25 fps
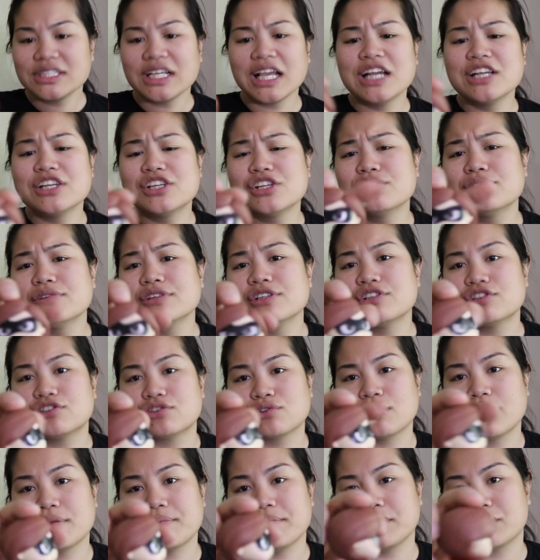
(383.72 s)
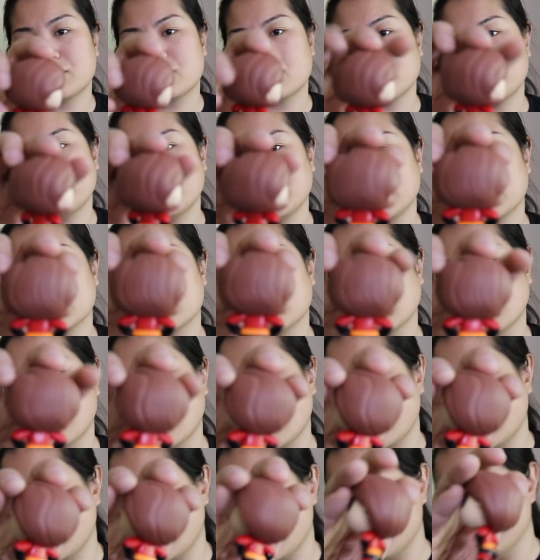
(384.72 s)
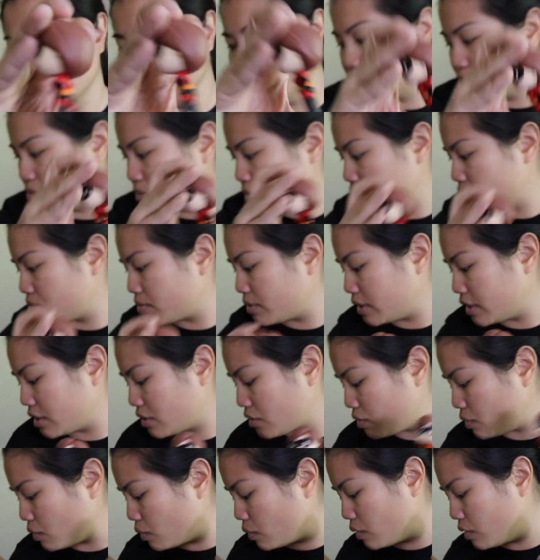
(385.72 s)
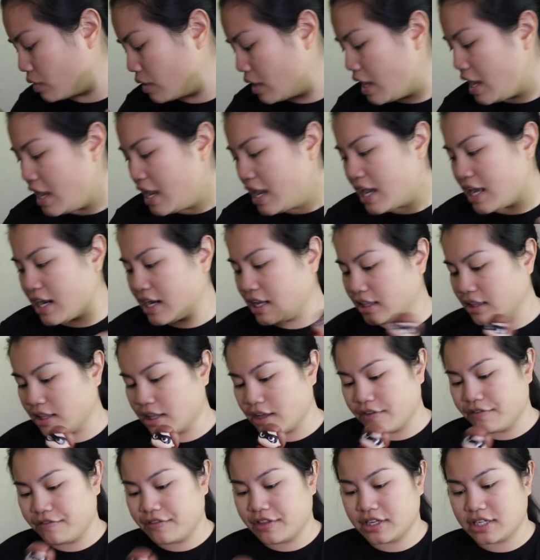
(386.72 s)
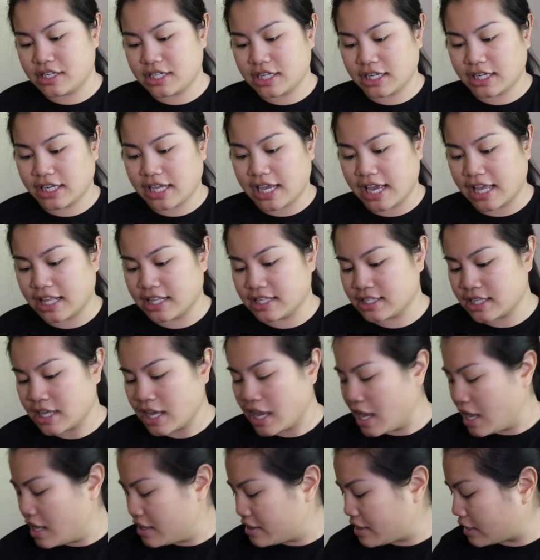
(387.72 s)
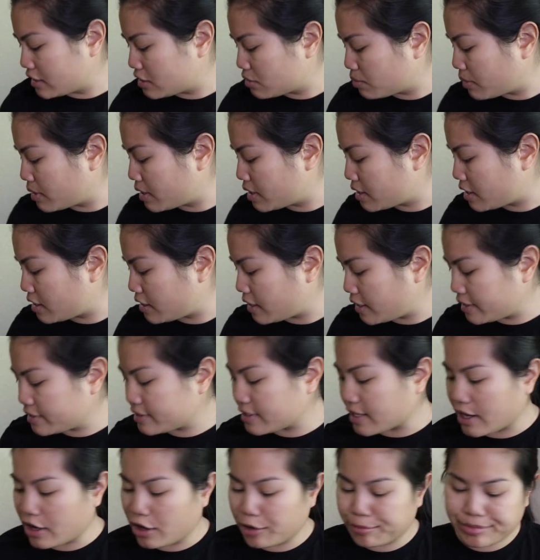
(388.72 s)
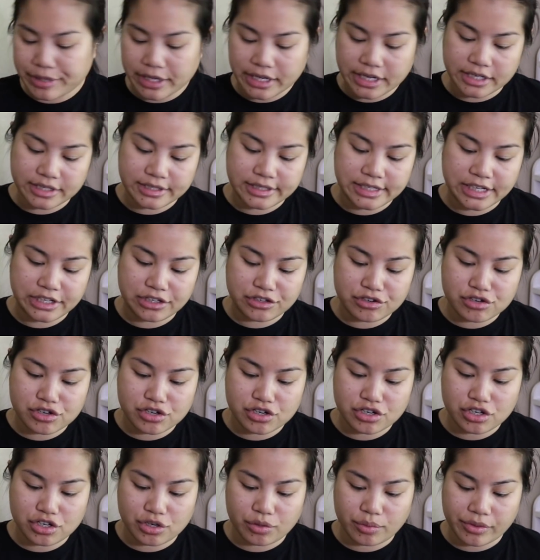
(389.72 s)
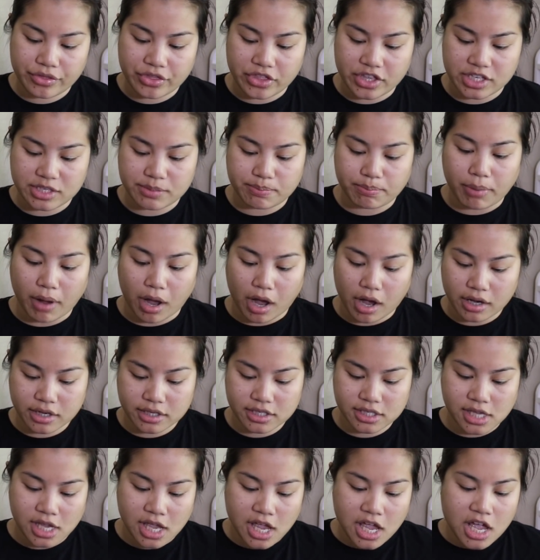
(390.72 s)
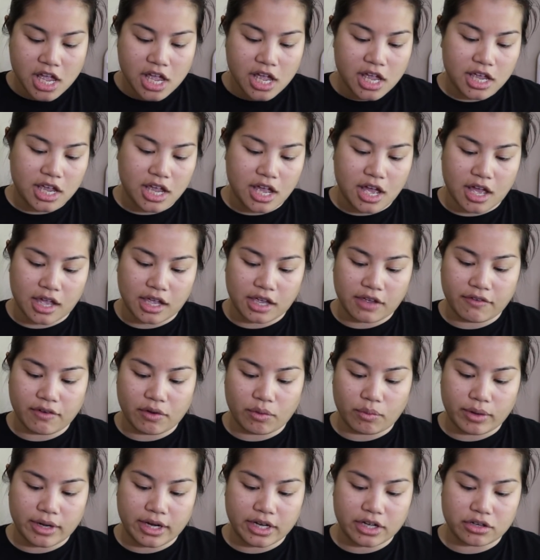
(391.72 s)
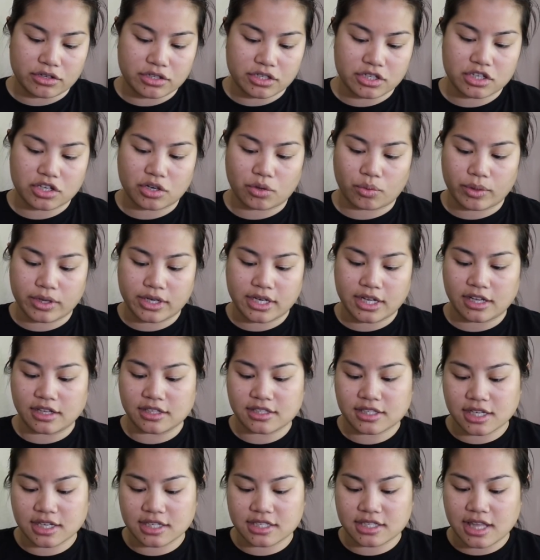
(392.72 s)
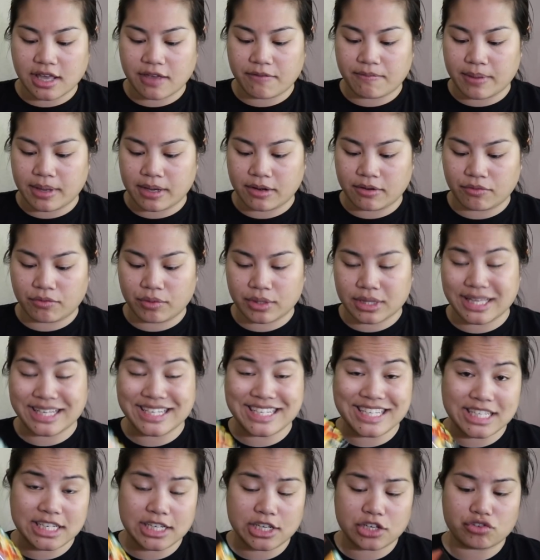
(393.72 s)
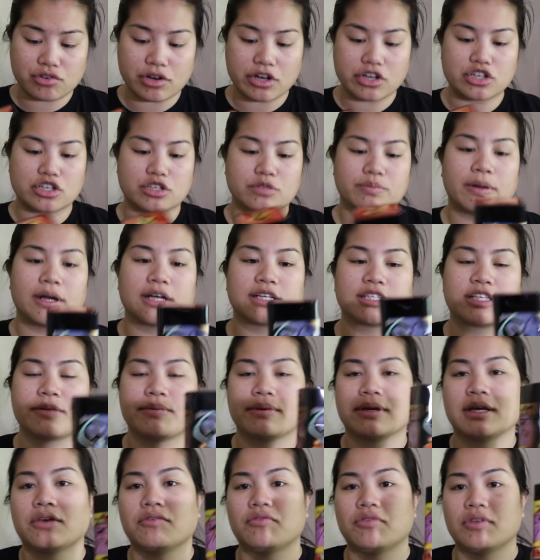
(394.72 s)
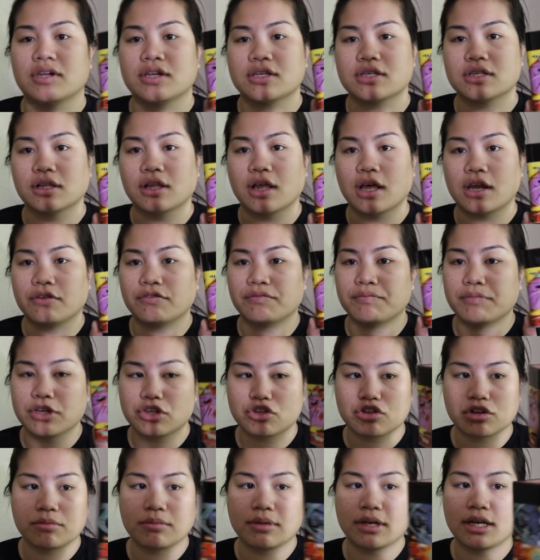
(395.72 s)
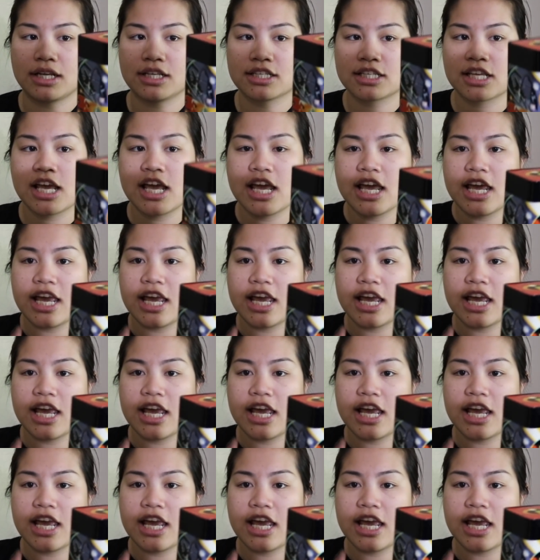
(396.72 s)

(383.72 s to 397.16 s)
I do enjoy mystery minis a lot. And this one's really cool. And I love the tin cans. That's one of the things I hope they continue to do with this box, even when it goes into retails, because they've been, with the Disney Treasures box, they've been giving us a lot of mystery minis